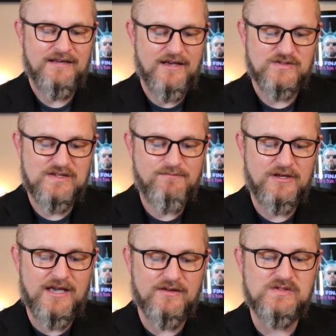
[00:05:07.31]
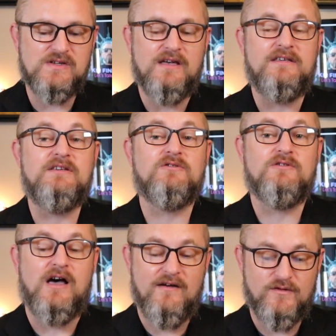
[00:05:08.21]
Now, something else
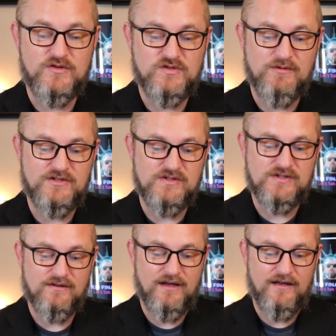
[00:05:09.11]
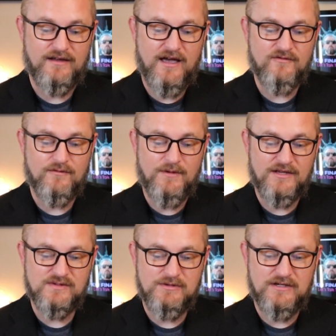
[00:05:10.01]
Yield offers, which is kind of
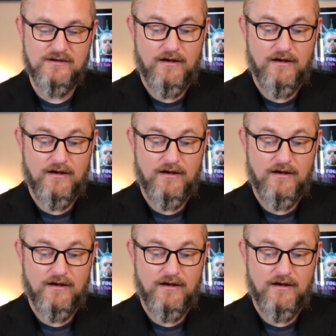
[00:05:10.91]
reminds me,